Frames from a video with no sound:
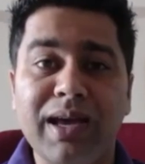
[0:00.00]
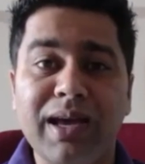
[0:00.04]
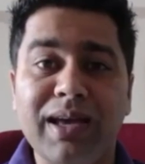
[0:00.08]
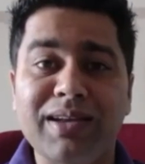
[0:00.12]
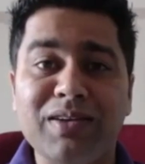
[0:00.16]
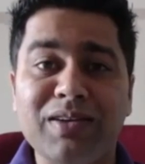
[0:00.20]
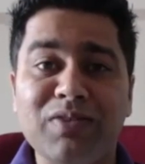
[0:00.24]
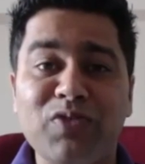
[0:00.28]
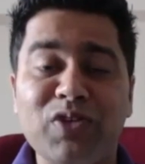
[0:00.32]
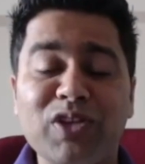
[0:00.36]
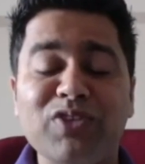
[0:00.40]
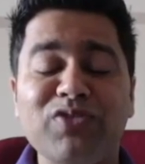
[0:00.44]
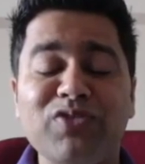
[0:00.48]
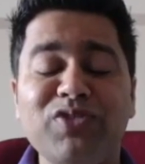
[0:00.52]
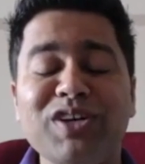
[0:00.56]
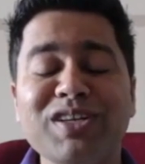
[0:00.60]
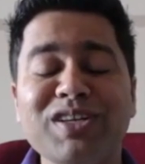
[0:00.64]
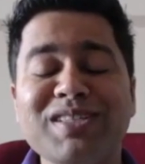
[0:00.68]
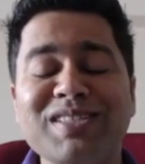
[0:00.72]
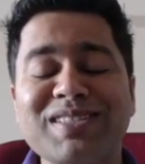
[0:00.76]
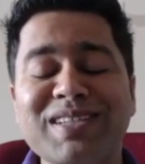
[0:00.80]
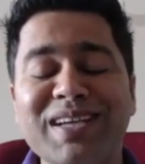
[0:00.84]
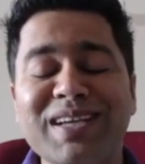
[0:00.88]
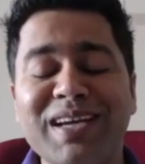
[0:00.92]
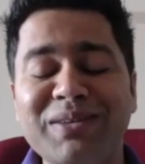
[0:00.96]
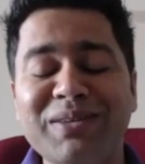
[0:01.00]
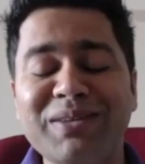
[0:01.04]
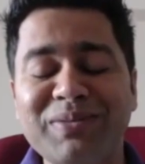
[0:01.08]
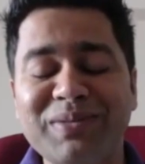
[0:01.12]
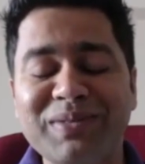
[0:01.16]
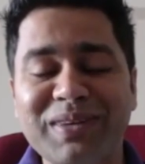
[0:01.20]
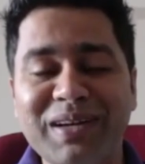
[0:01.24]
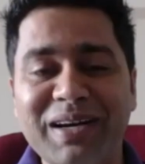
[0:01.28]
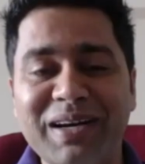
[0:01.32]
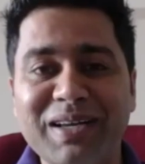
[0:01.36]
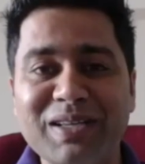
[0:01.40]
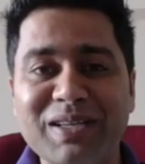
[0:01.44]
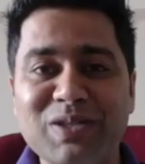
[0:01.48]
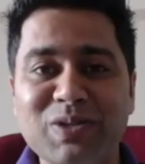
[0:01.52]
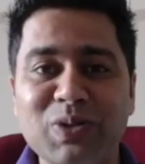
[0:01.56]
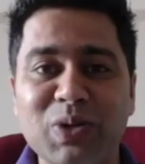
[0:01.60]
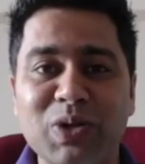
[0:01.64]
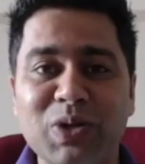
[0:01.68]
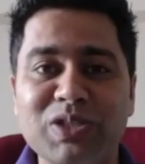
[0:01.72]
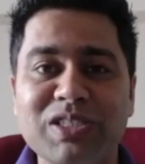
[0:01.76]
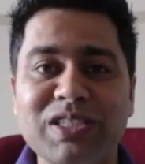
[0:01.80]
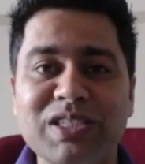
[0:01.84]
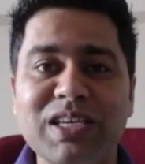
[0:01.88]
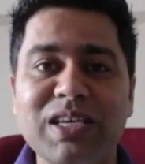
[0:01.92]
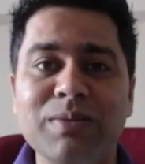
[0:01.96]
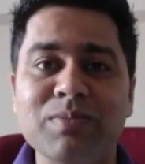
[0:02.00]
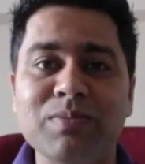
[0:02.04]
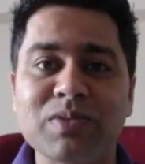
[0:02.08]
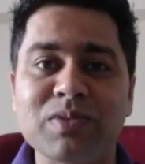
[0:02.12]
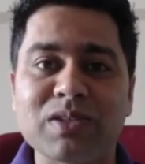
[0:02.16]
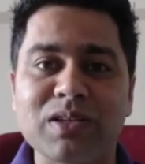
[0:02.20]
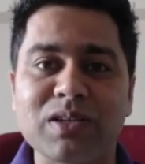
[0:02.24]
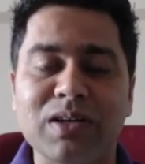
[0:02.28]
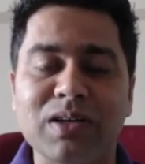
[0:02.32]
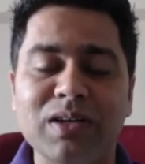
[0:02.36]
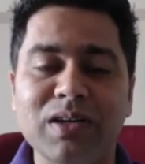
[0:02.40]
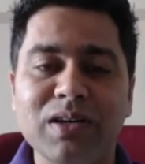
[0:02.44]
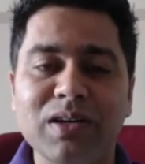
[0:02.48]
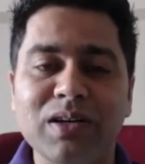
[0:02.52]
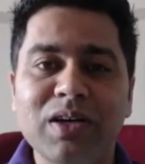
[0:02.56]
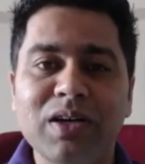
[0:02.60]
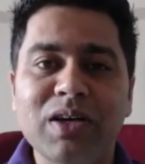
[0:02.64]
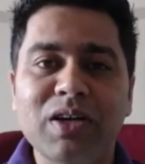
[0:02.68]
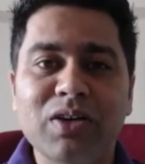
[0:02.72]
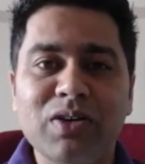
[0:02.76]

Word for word: And for the first time, I saw teams uh,